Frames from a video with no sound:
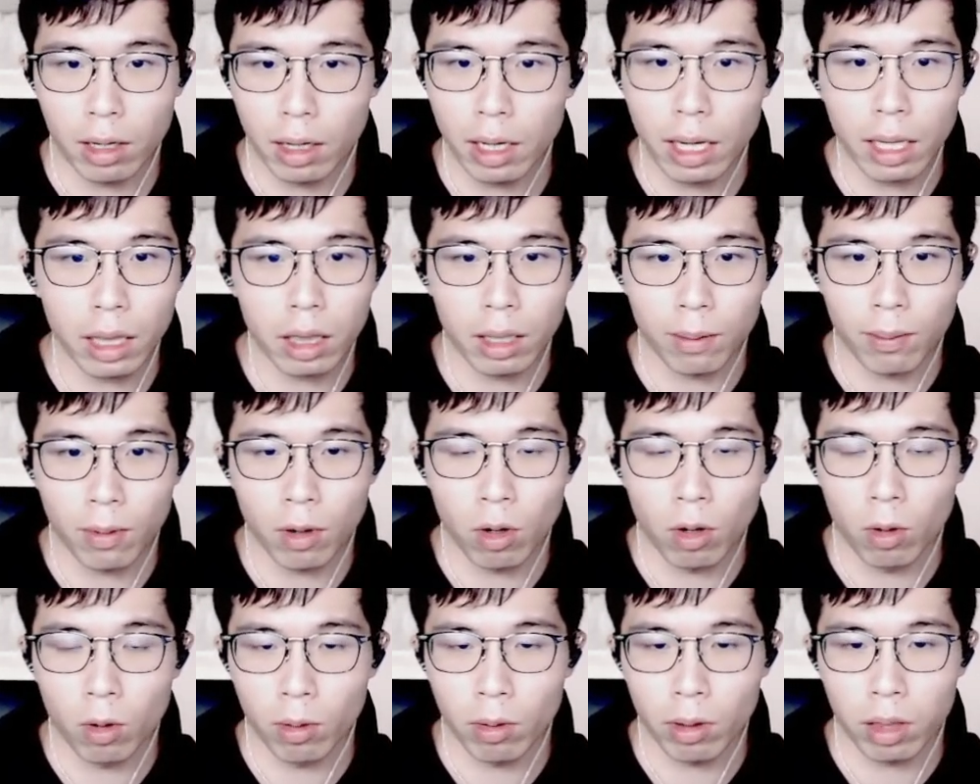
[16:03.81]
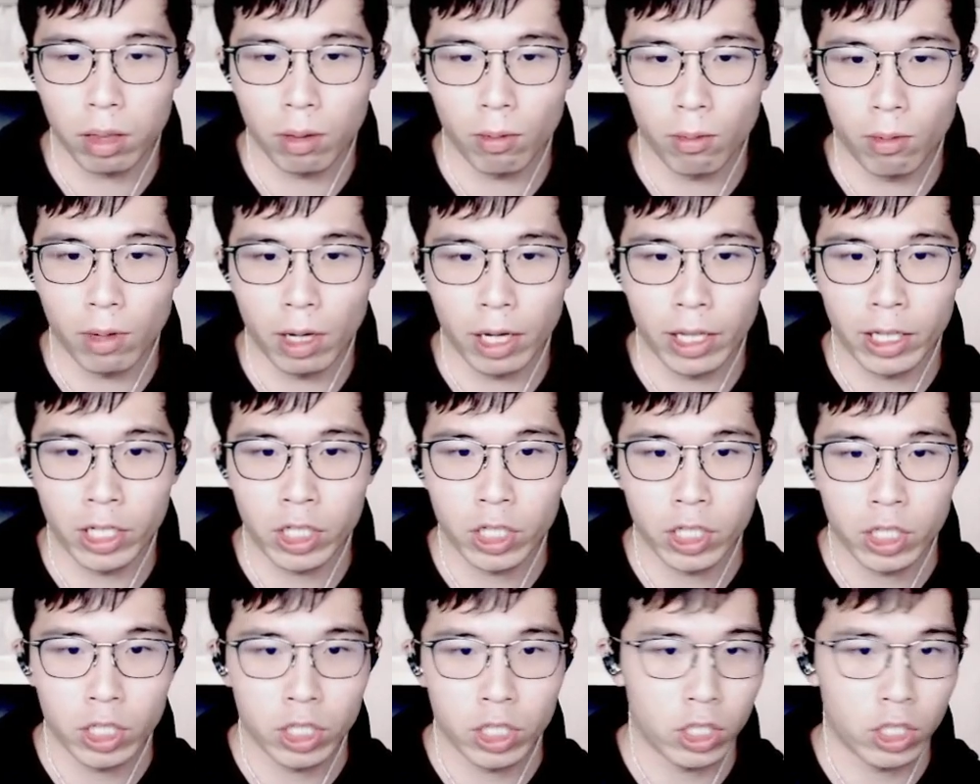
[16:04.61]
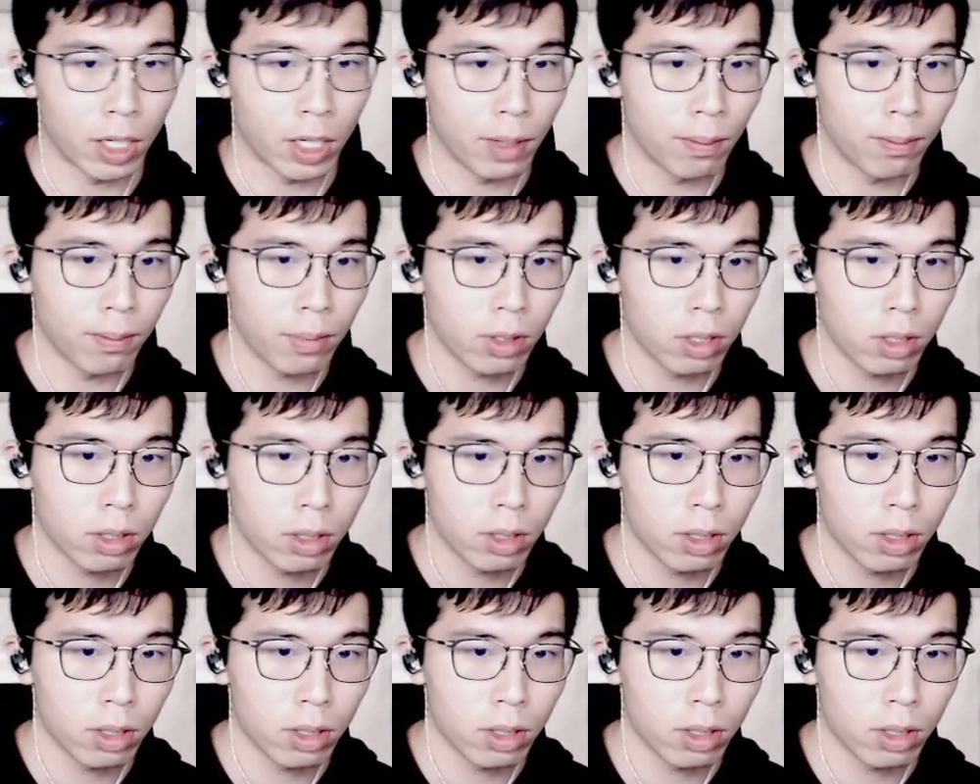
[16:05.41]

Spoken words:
Let's suppose white jump